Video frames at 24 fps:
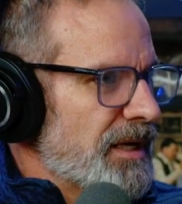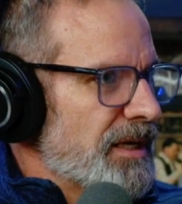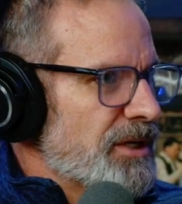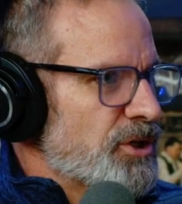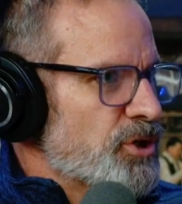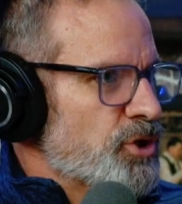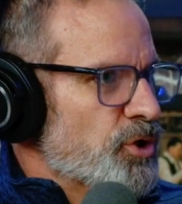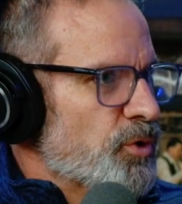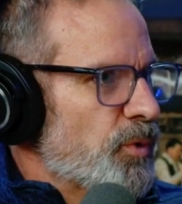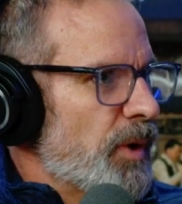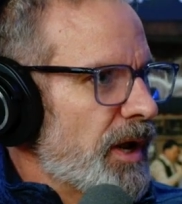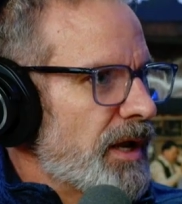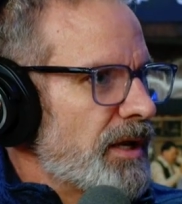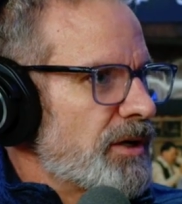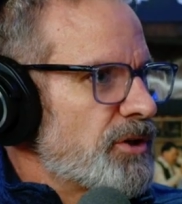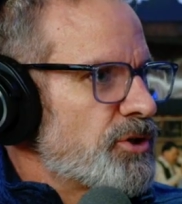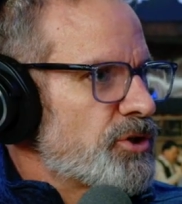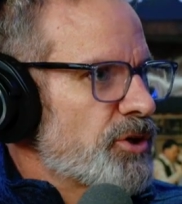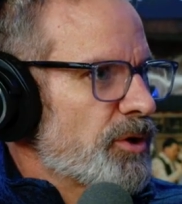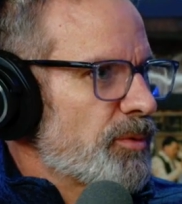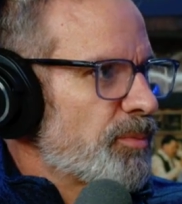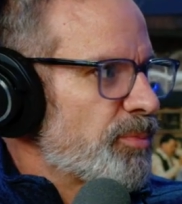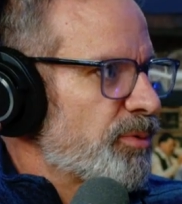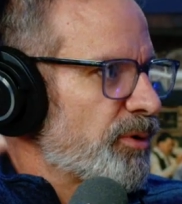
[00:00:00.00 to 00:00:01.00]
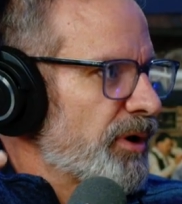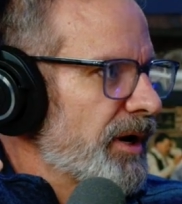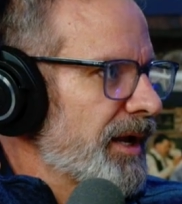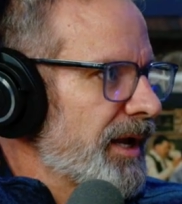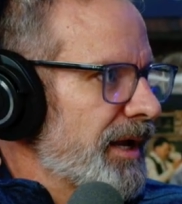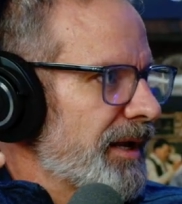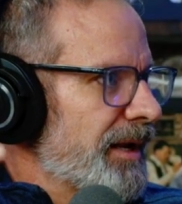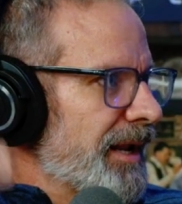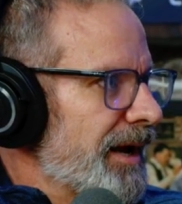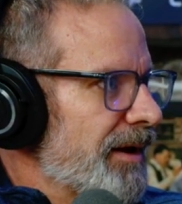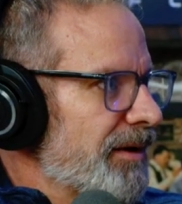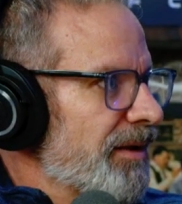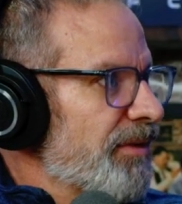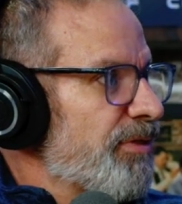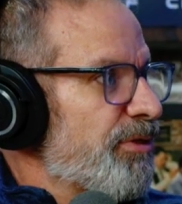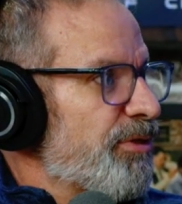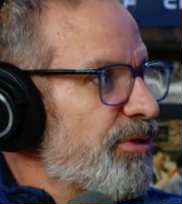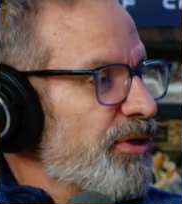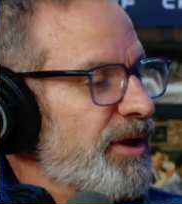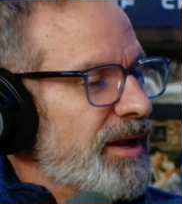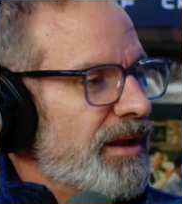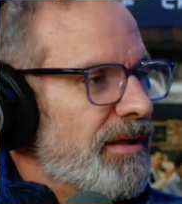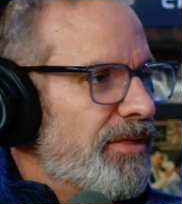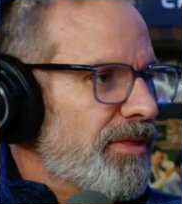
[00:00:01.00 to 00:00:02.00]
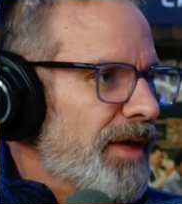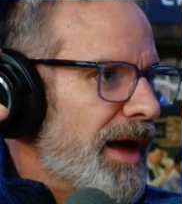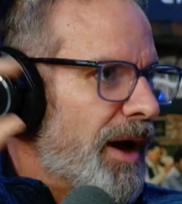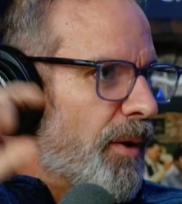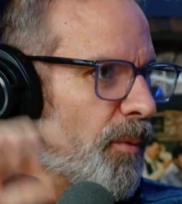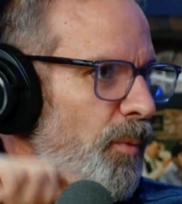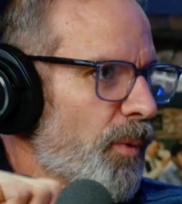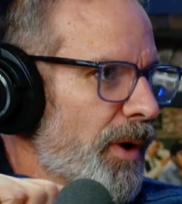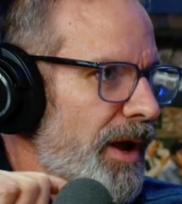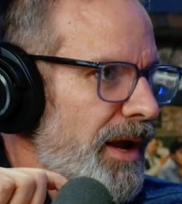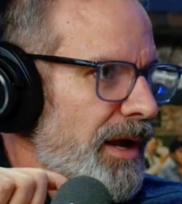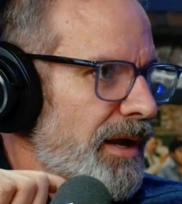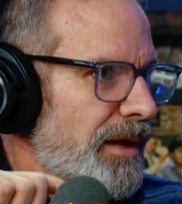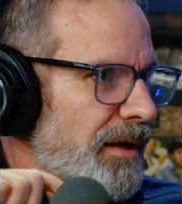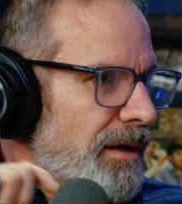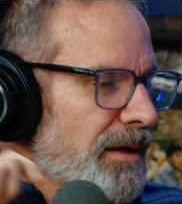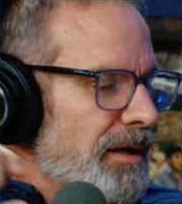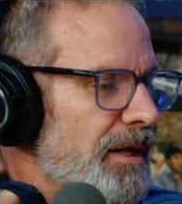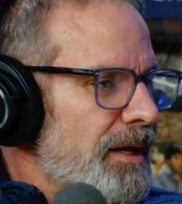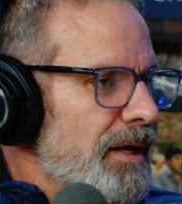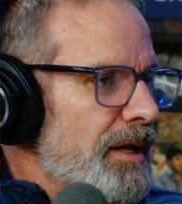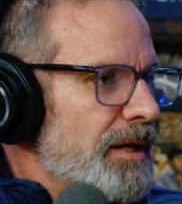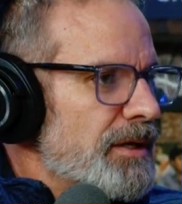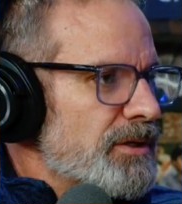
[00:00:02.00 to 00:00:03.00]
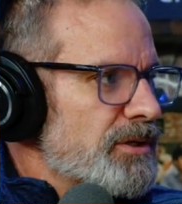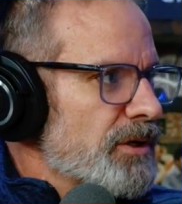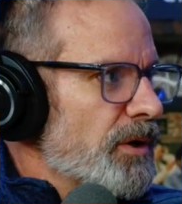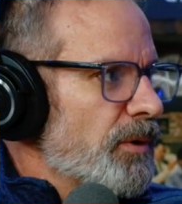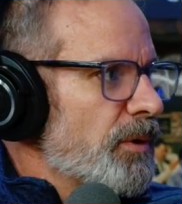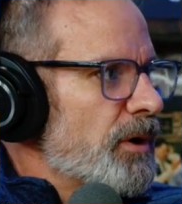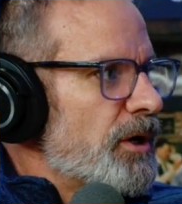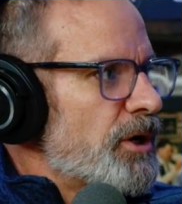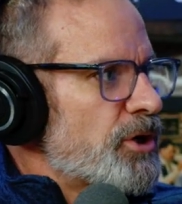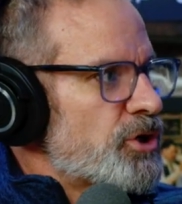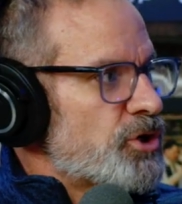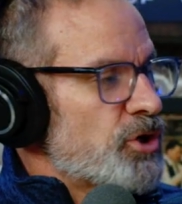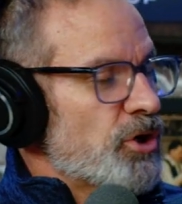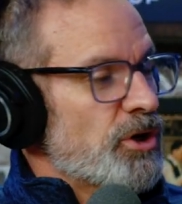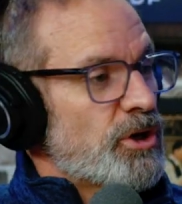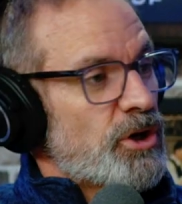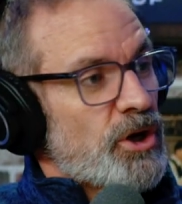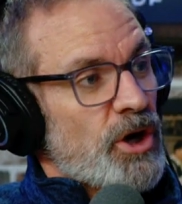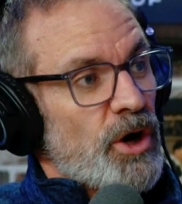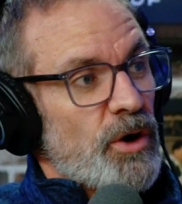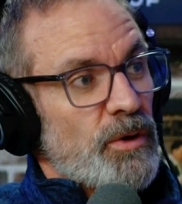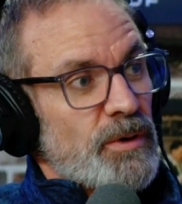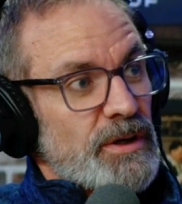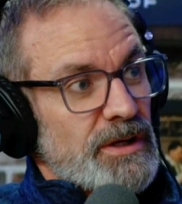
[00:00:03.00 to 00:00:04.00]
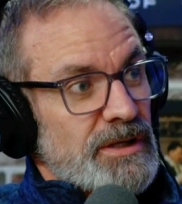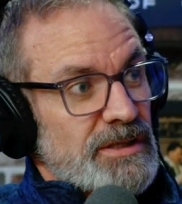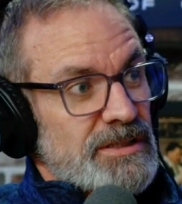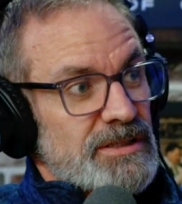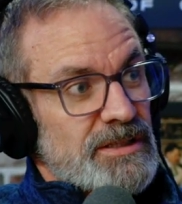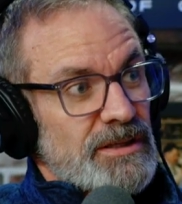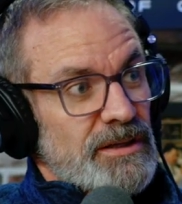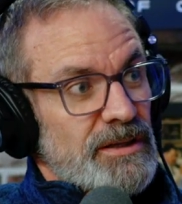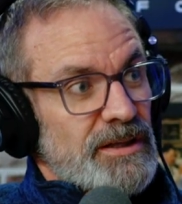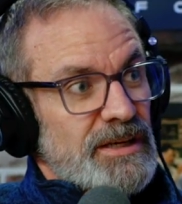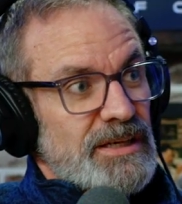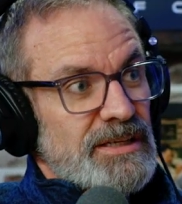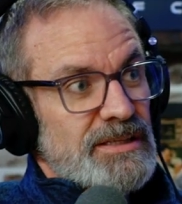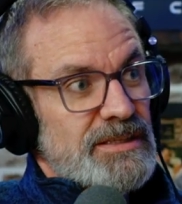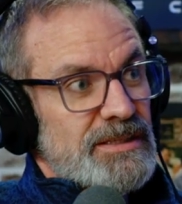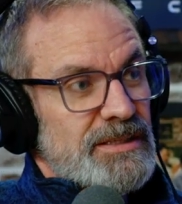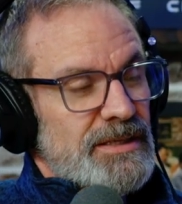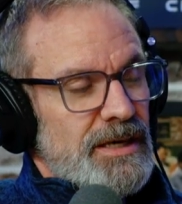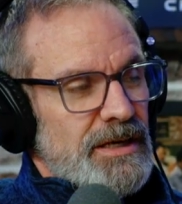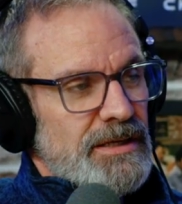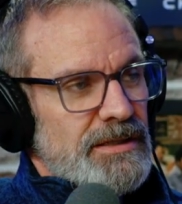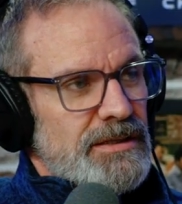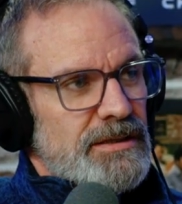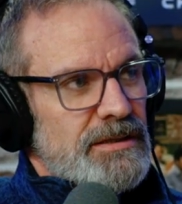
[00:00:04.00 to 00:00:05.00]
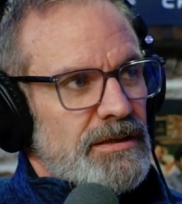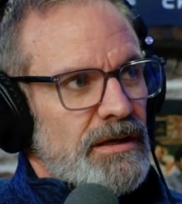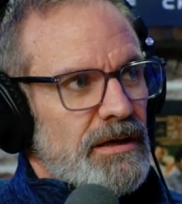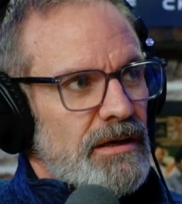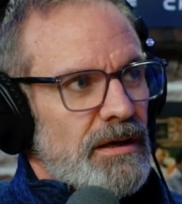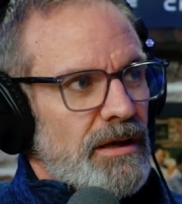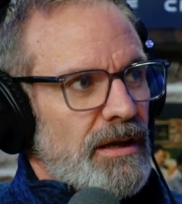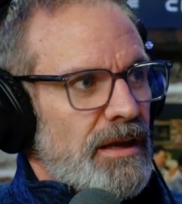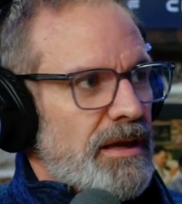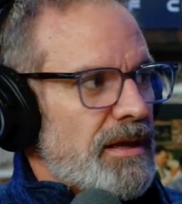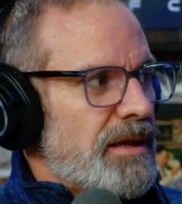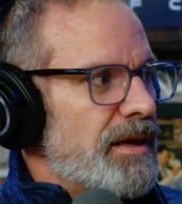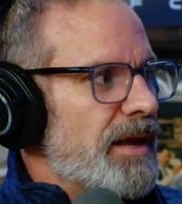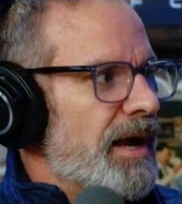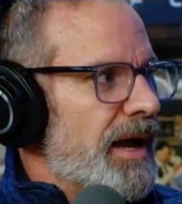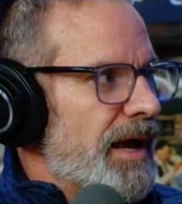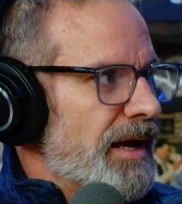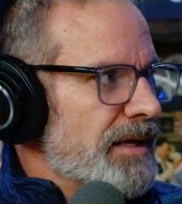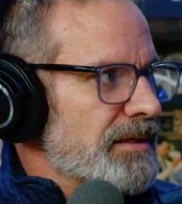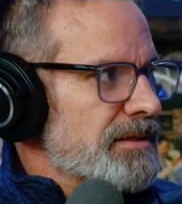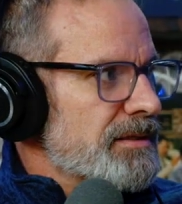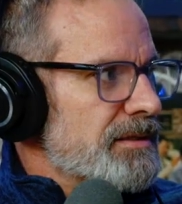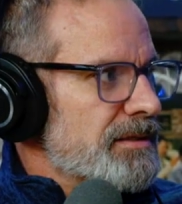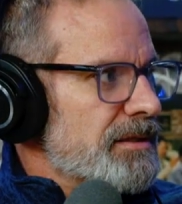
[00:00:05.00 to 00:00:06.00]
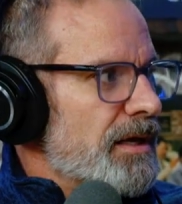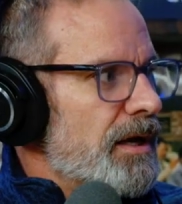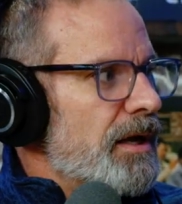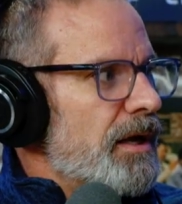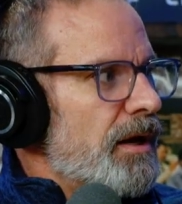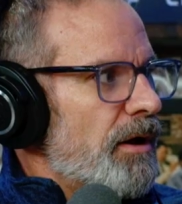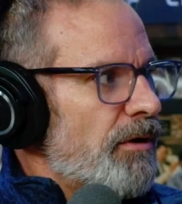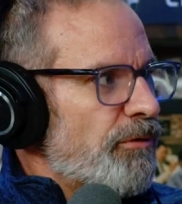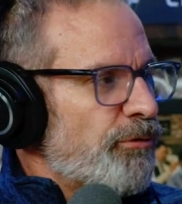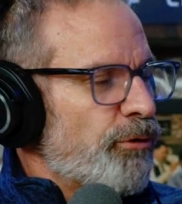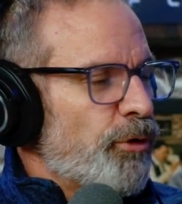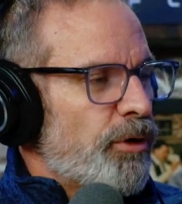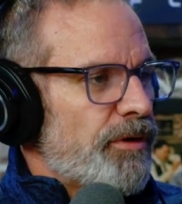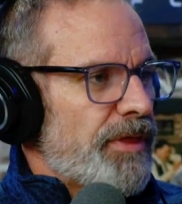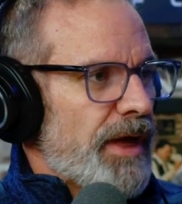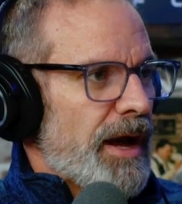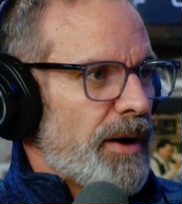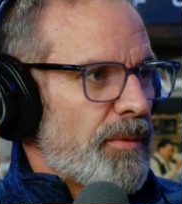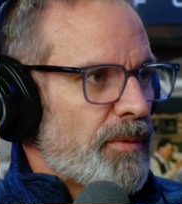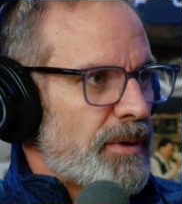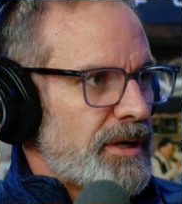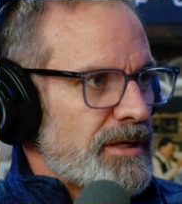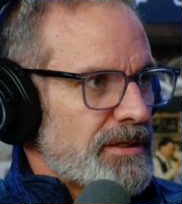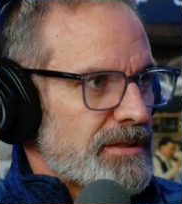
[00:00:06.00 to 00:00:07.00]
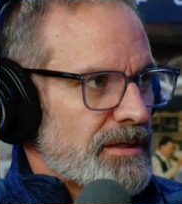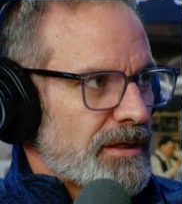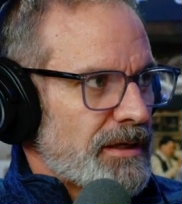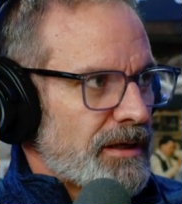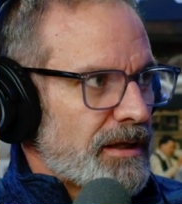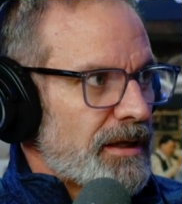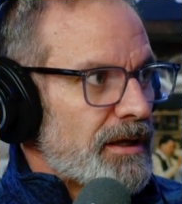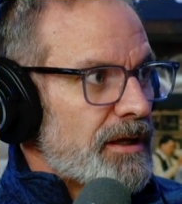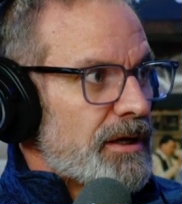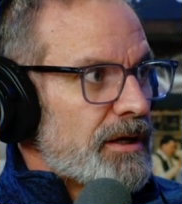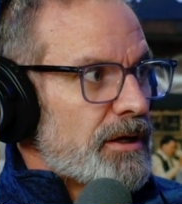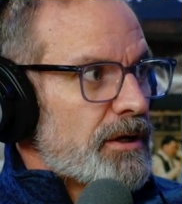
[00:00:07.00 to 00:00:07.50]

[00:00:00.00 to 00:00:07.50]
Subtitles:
trains your brain how to think that way. So should coding still exist? Yes, for that reason.